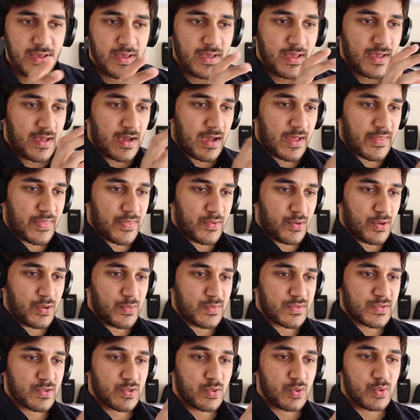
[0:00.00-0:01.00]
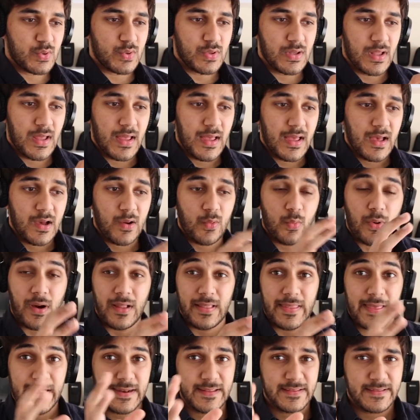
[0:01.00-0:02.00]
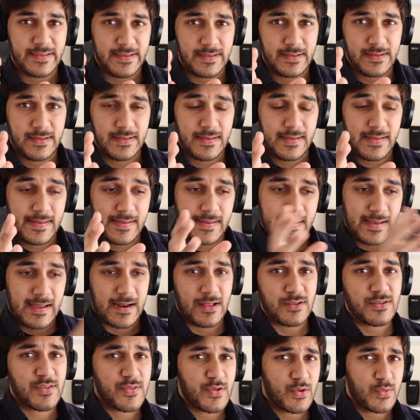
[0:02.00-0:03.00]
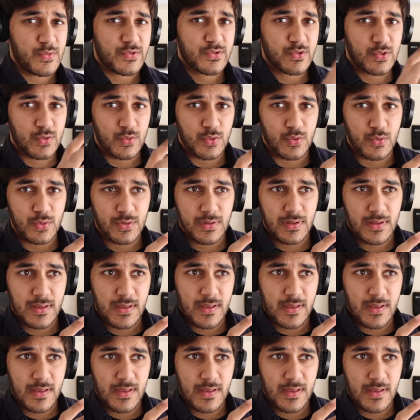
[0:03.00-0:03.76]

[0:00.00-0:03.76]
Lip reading: I thought it was cool while editing, and I also thought it was cool